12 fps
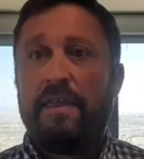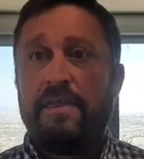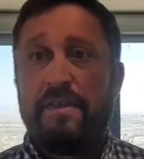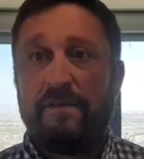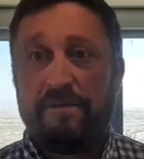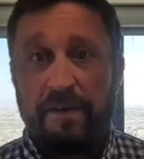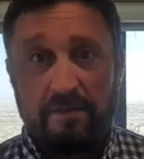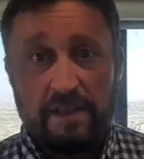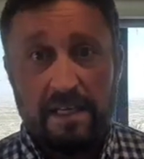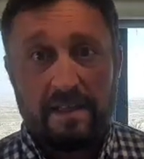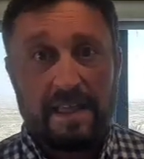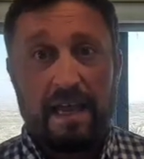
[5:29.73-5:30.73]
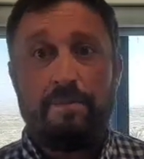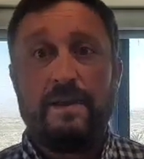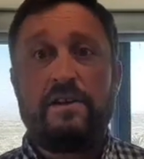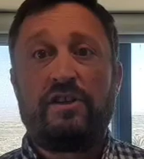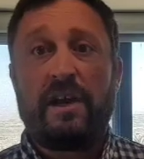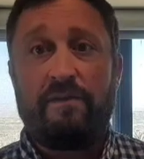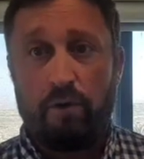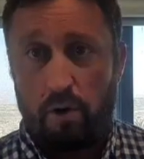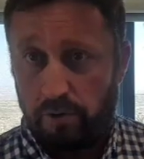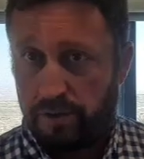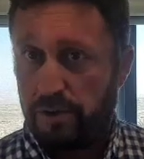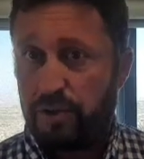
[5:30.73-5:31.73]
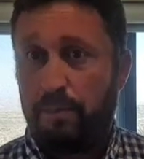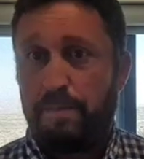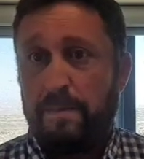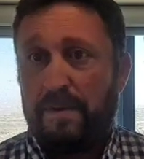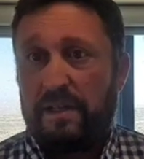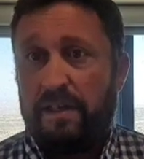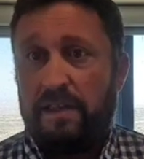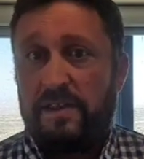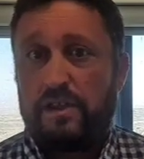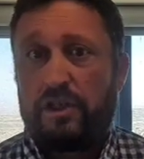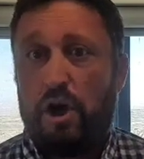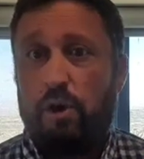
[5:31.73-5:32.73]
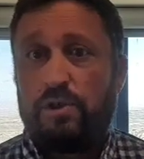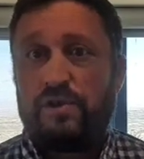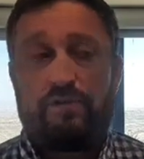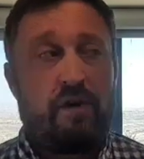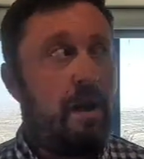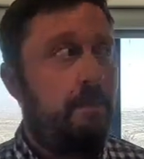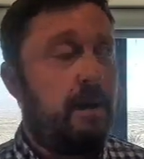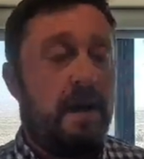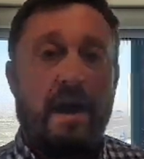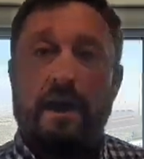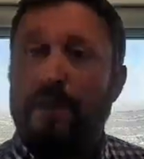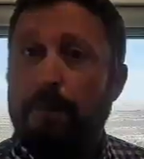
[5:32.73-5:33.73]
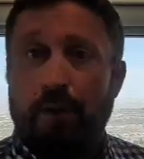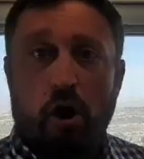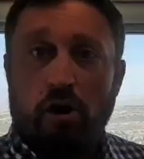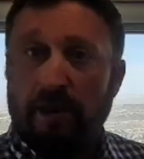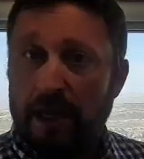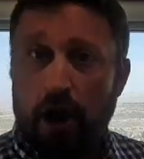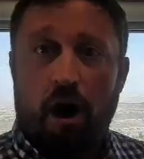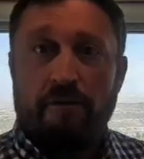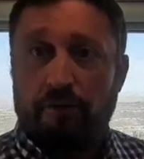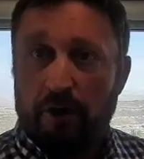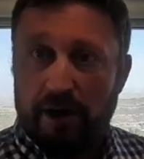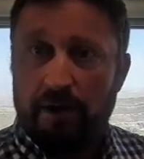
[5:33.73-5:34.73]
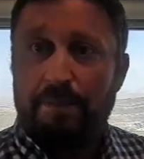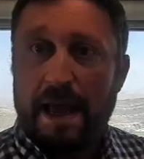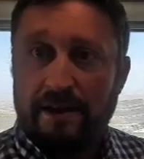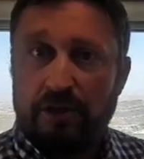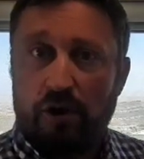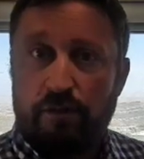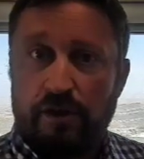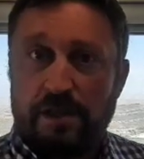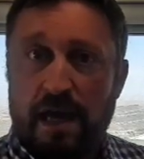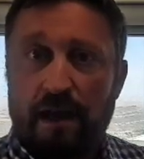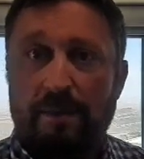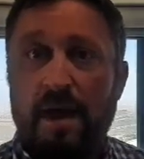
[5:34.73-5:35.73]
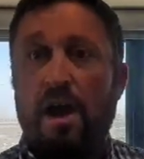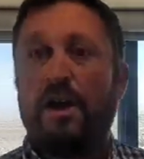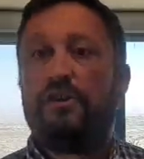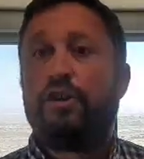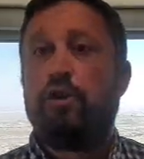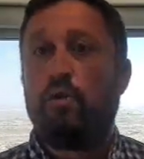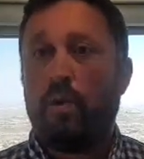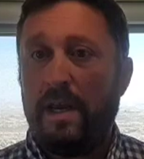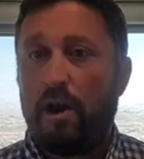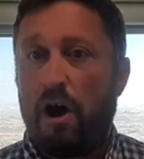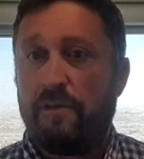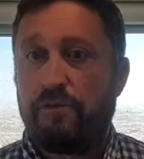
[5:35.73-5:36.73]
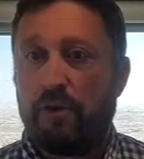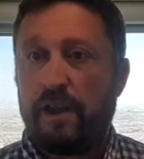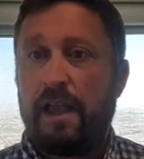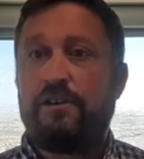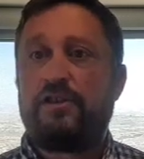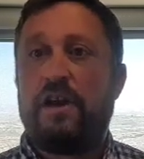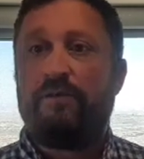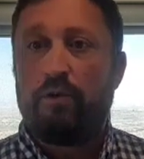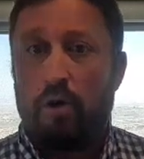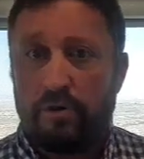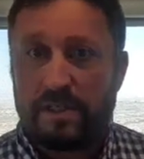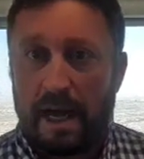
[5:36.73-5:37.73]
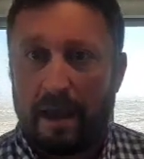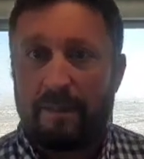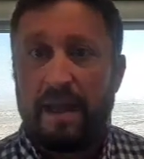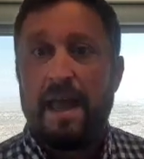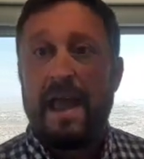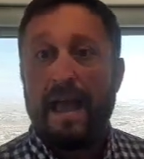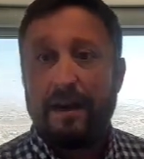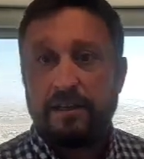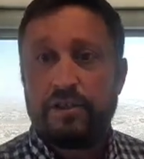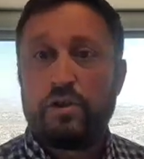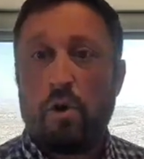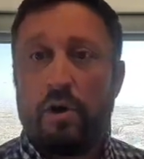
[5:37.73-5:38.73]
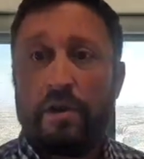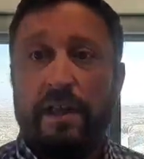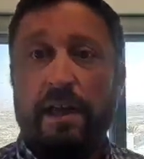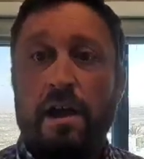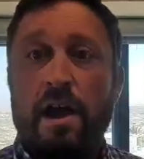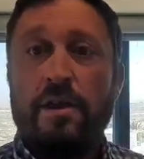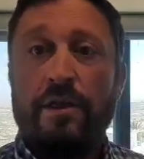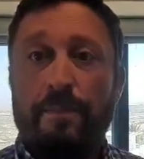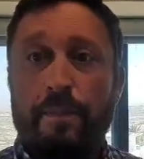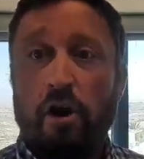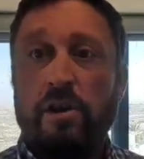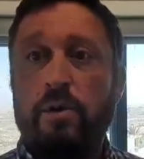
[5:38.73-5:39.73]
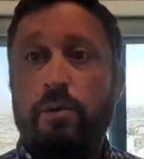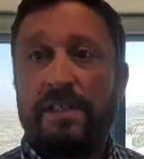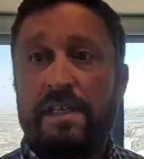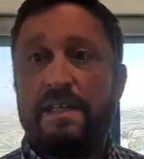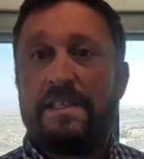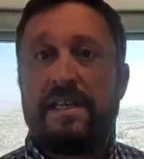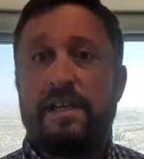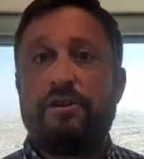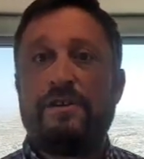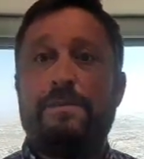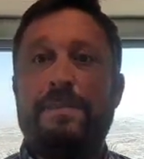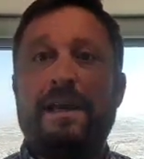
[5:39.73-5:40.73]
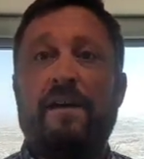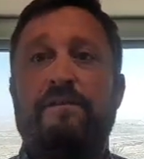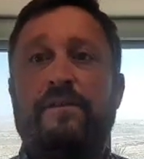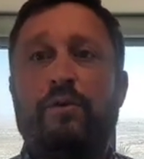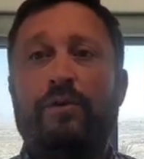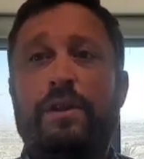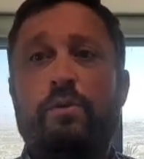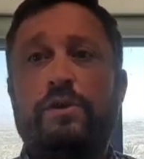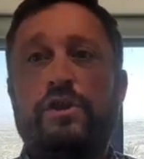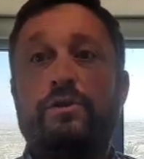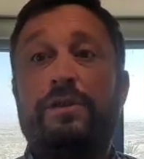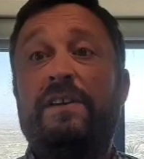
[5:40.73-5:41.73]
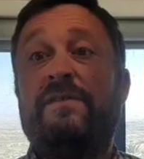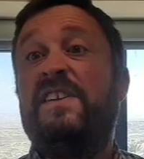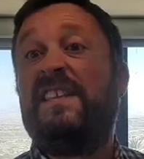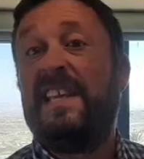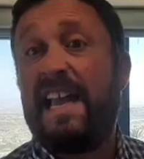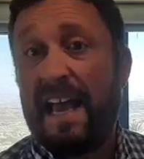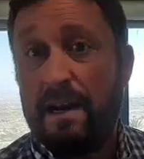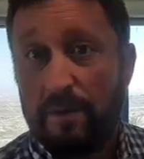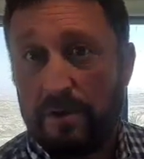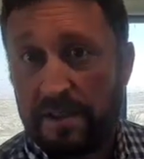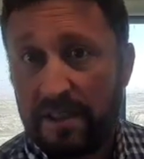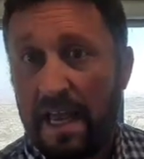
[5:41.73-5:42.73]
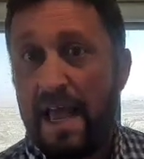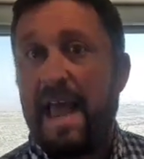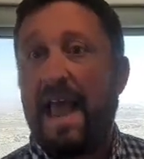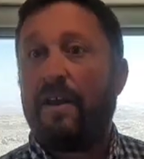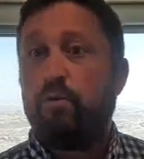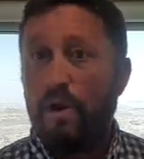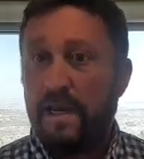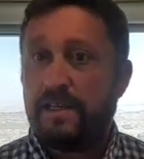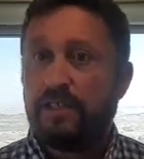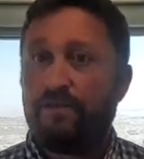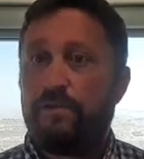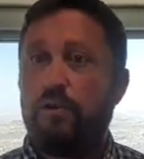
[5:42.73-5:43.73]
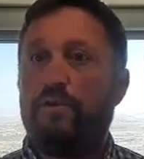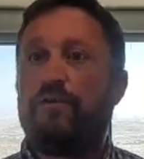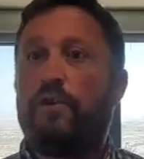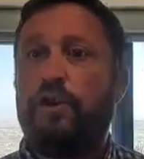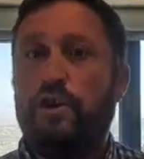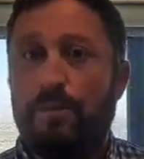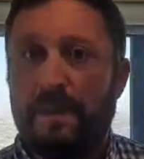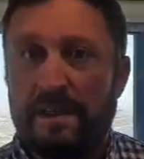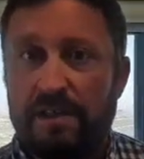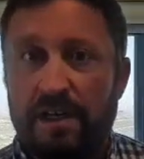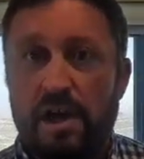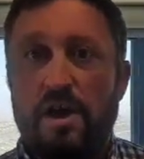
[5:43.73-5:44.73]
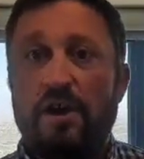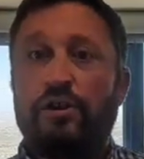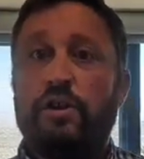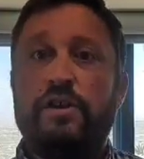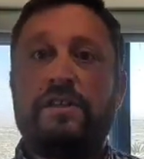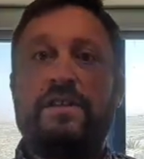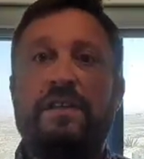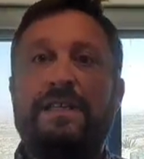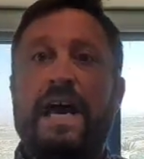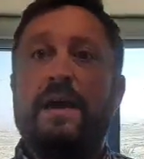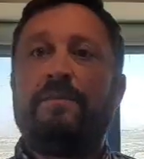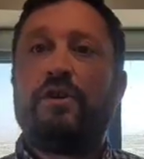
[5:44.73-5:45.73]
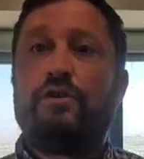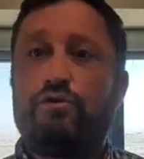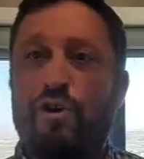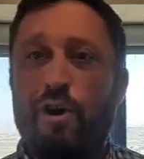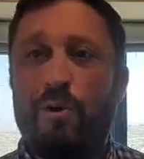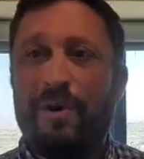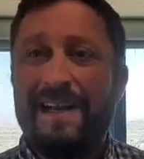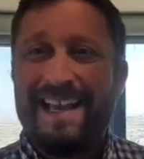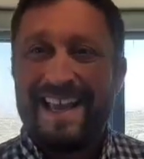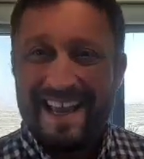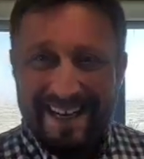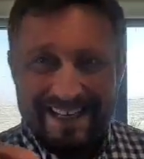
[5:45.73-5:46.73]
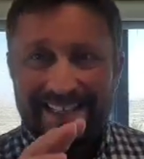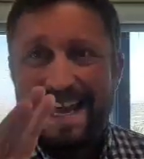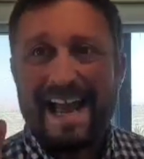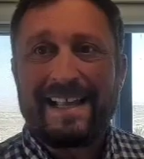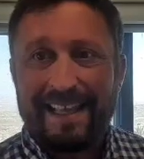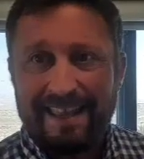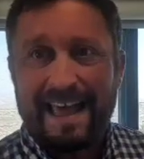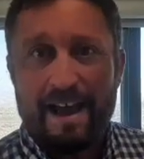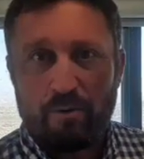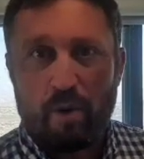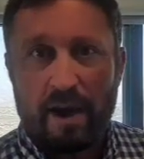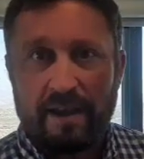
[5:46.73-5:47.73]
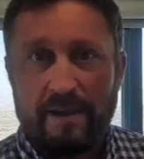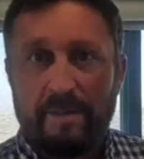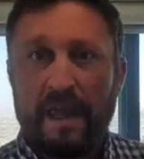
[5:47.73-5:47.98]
The 50th day being Shavuot. So biblically, this goes from the barley offering at Passover time to the wheat offering at Shavuot time. And historically, the barley was considered to be a food that was used to feed the animals. And wheat is a food for humans. So this is a time to grow in exactly that way.